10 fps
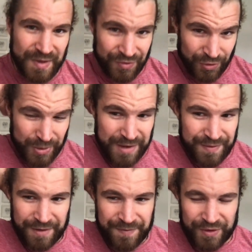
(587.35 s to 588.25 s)
So
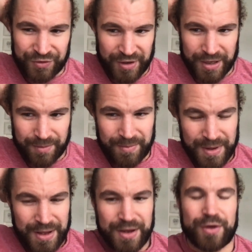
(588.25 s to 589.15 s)
even if it's
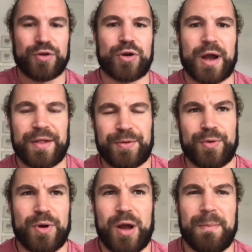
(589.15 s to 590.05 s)
you're going
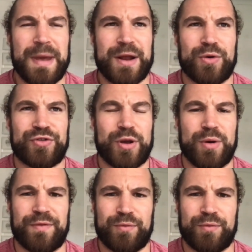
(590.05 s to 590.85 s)
through a minute or so of